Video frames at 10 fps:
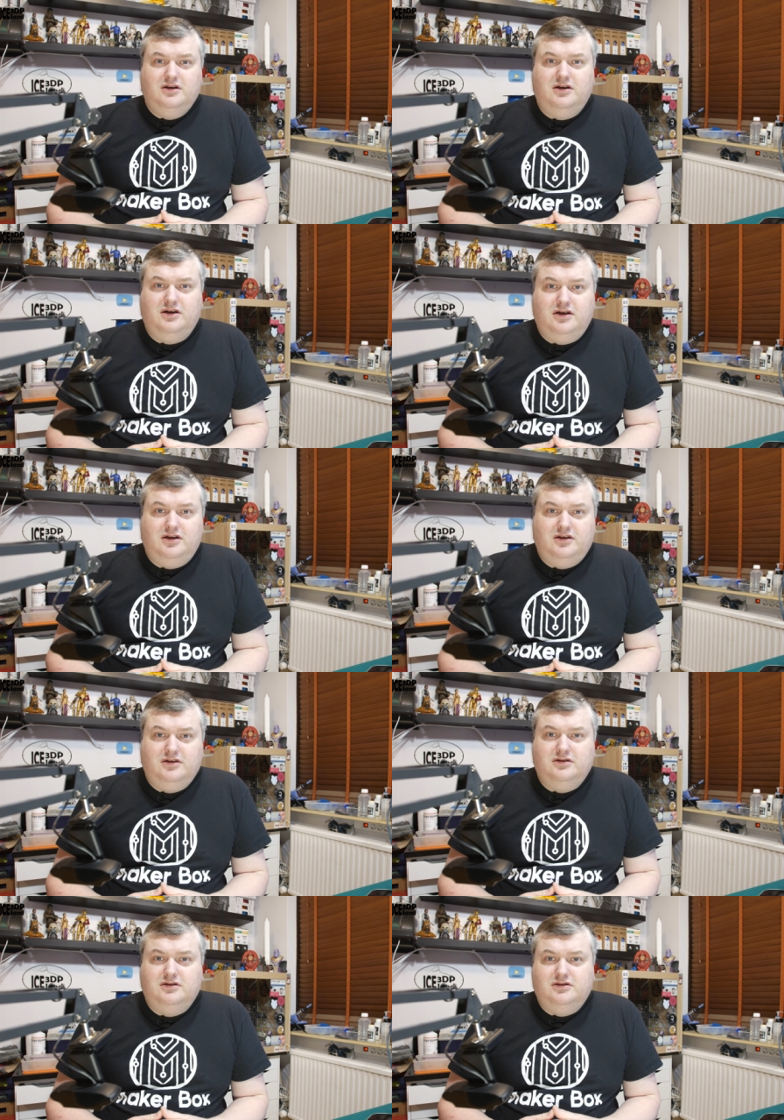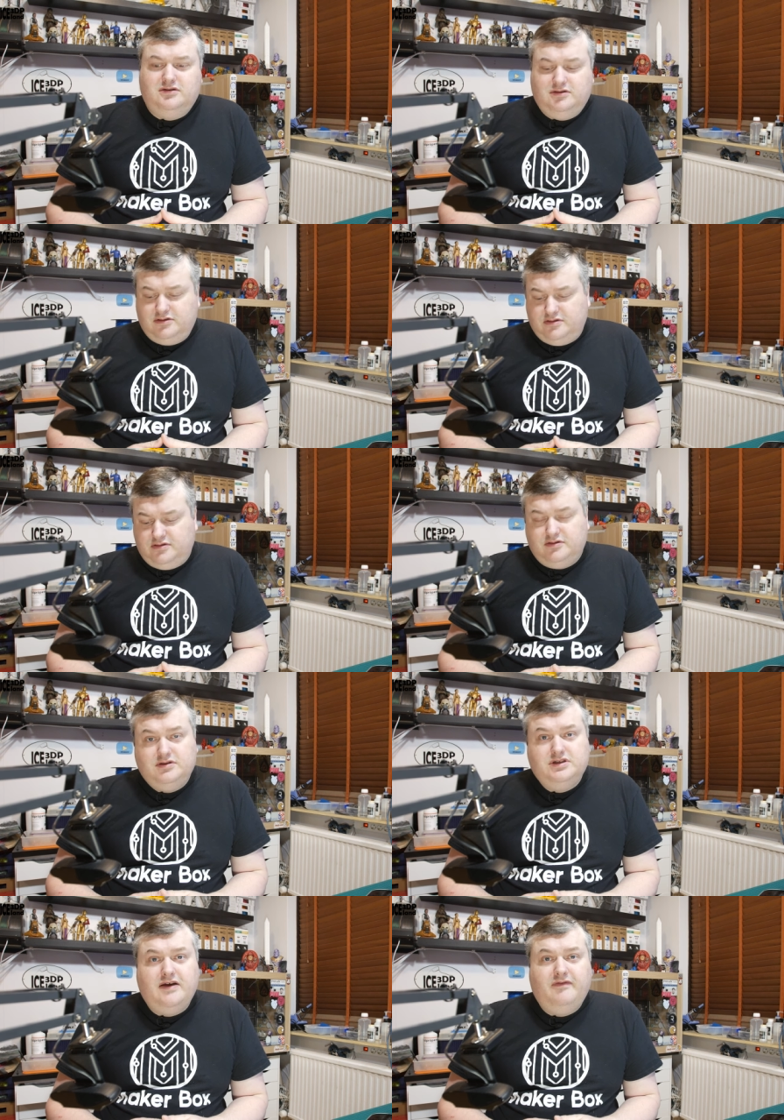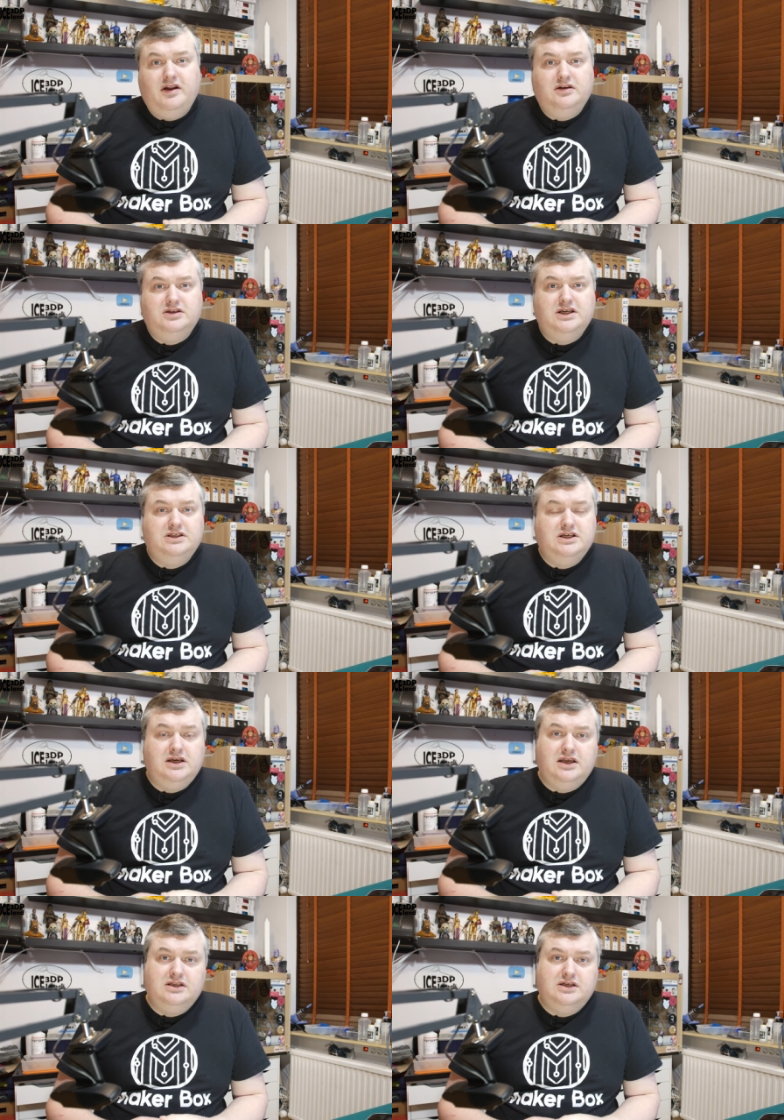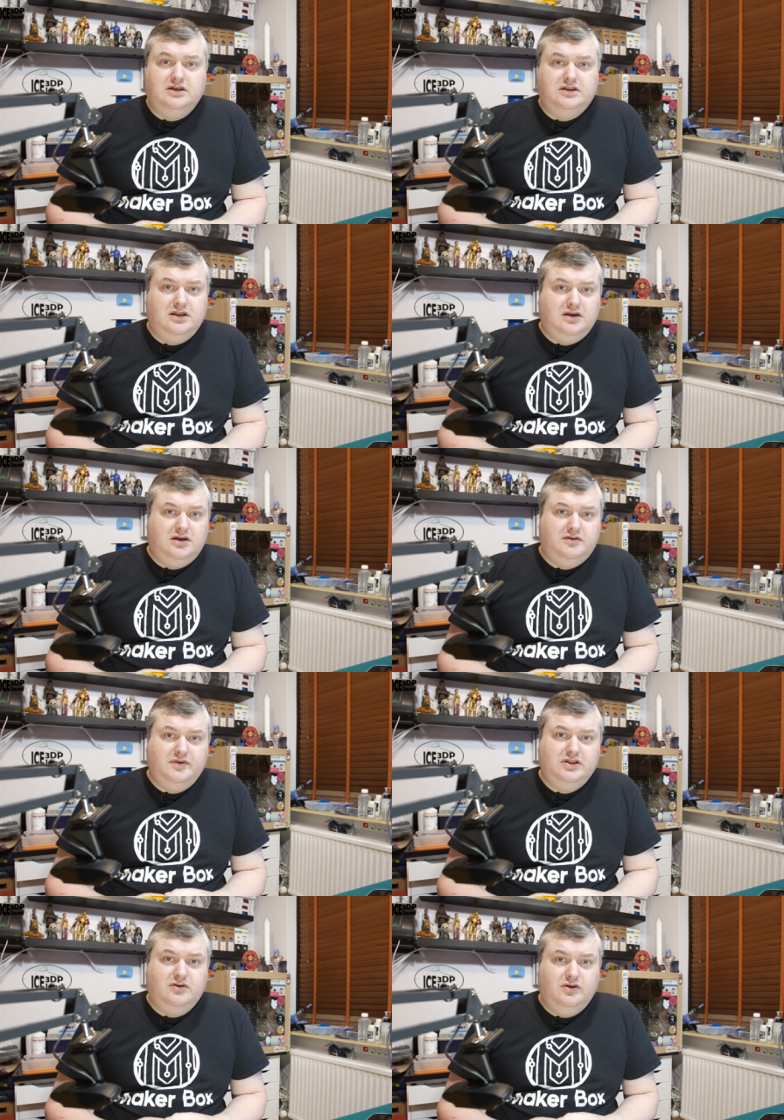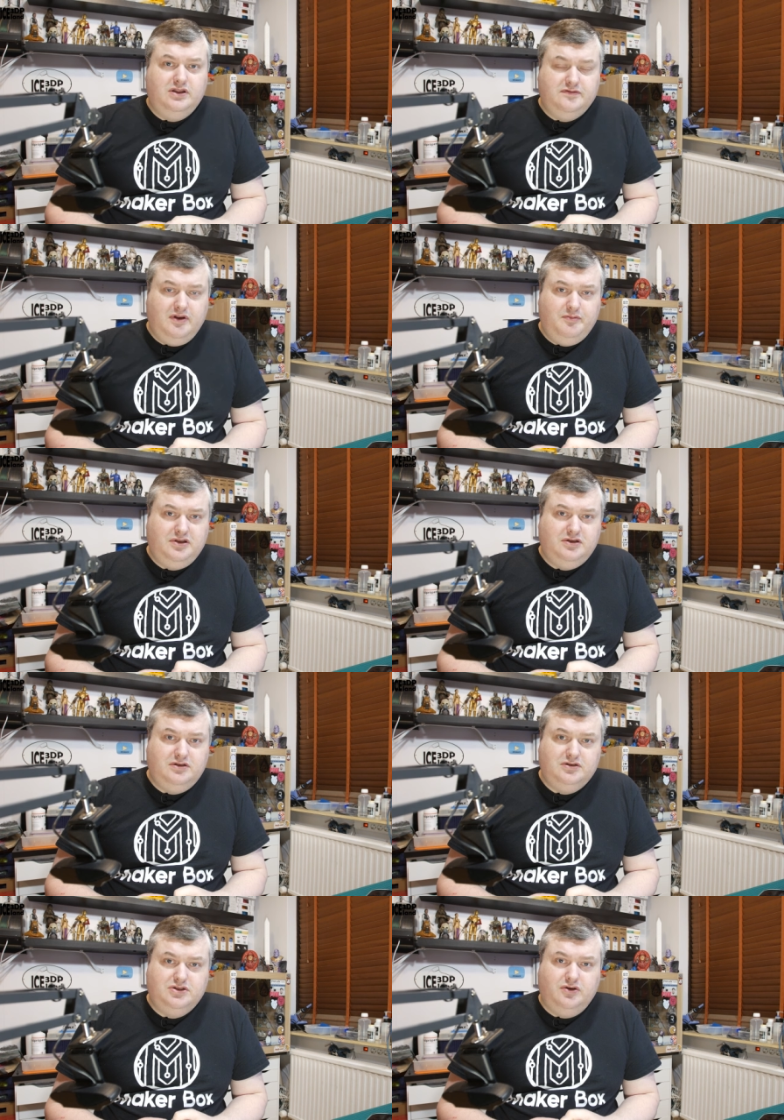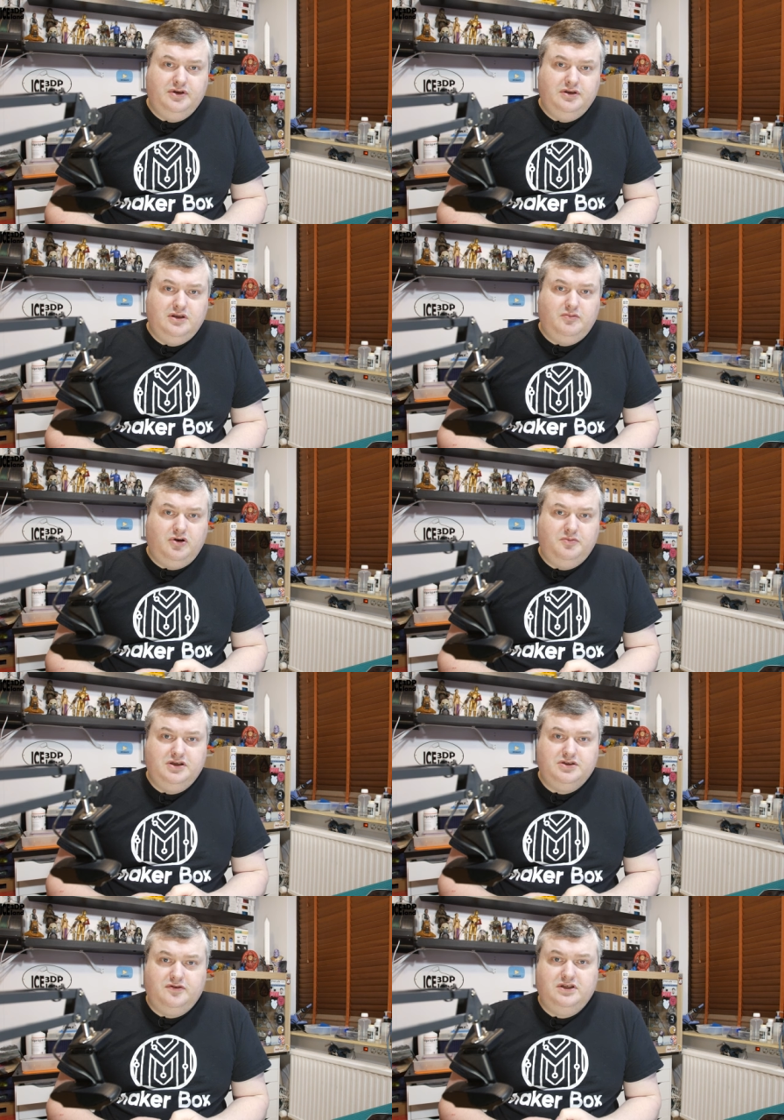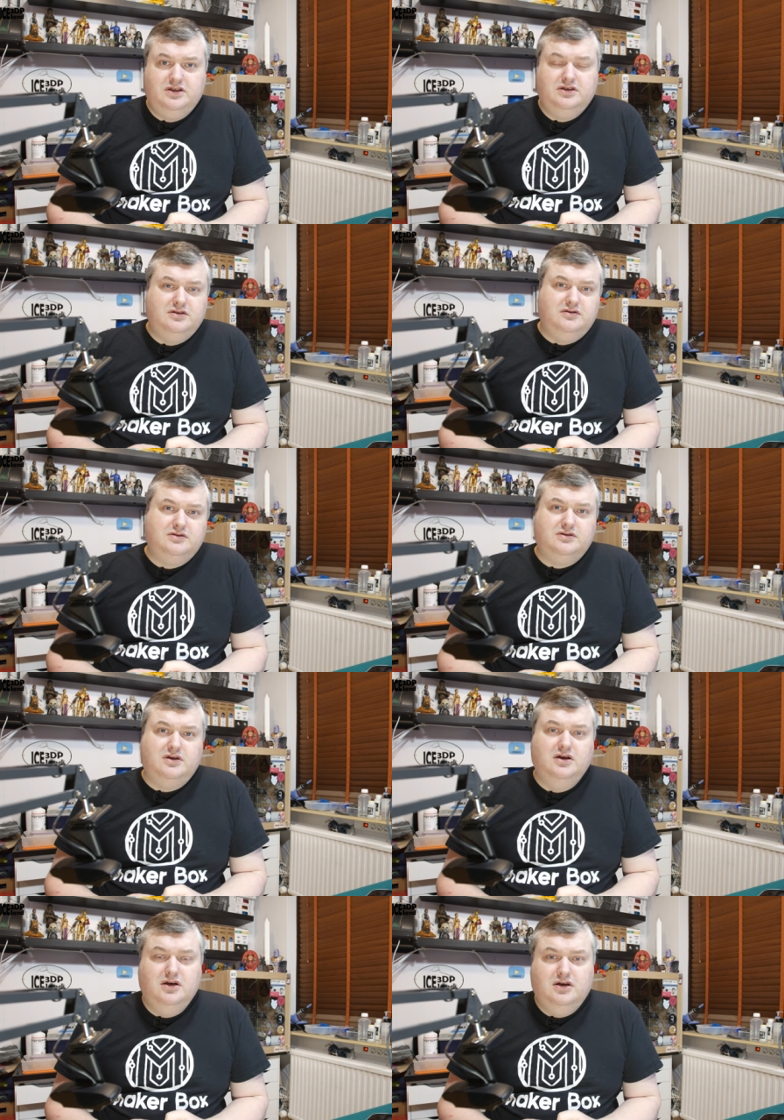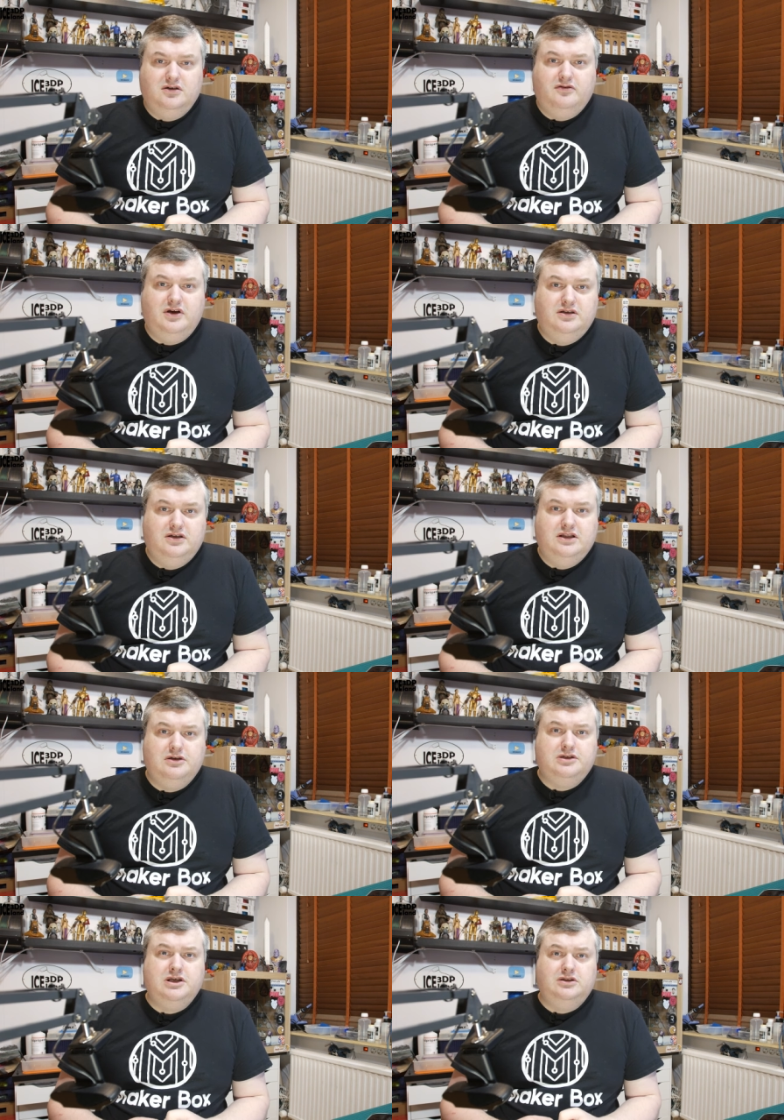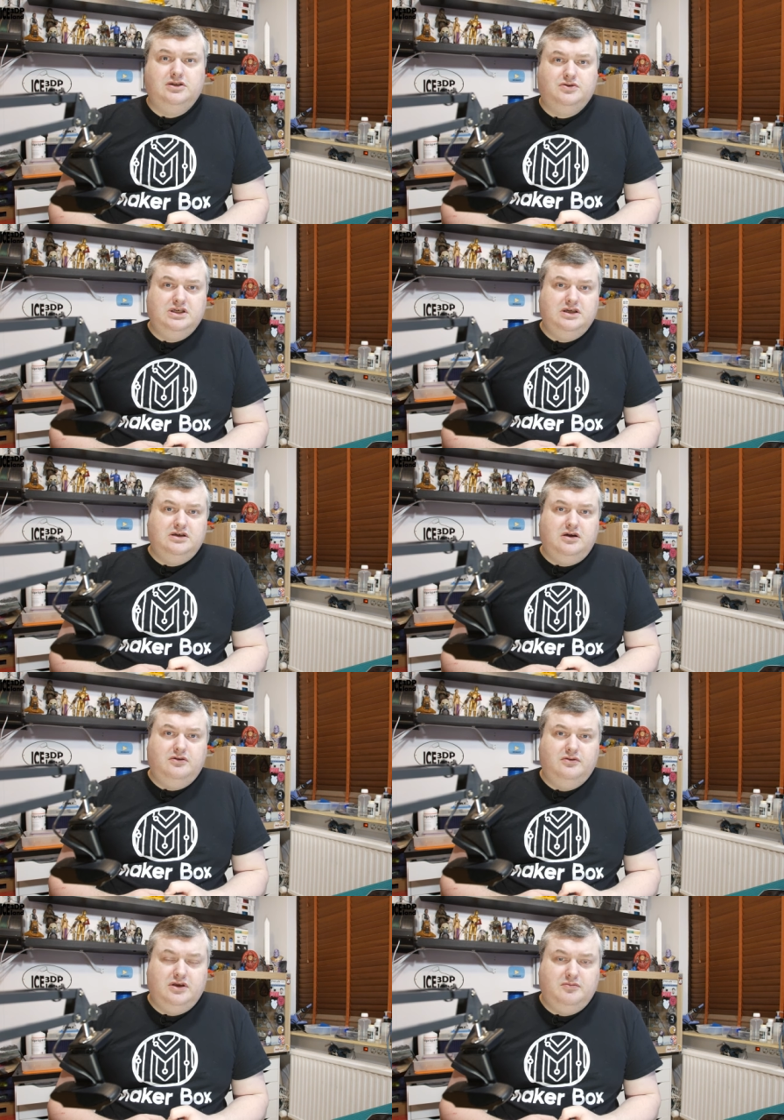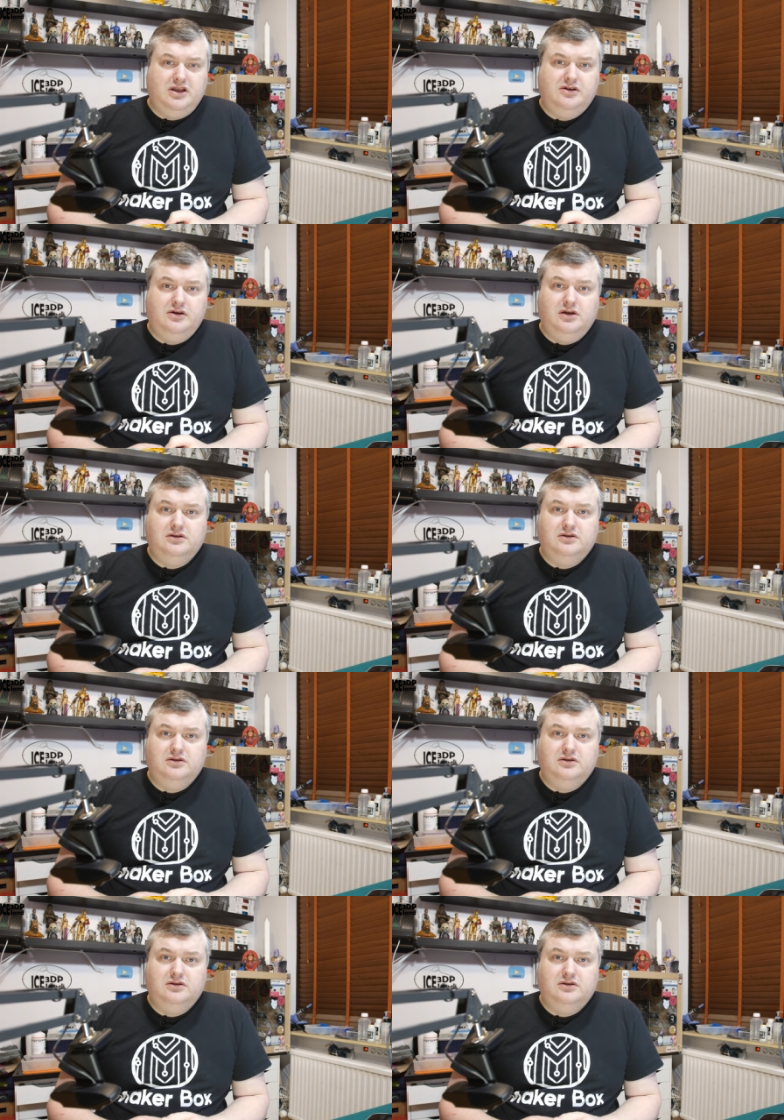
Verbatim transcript: Um, uh, Stefan C N C Kitchen did a video on this filament showing the properties of it. It is quite interesting to see how the material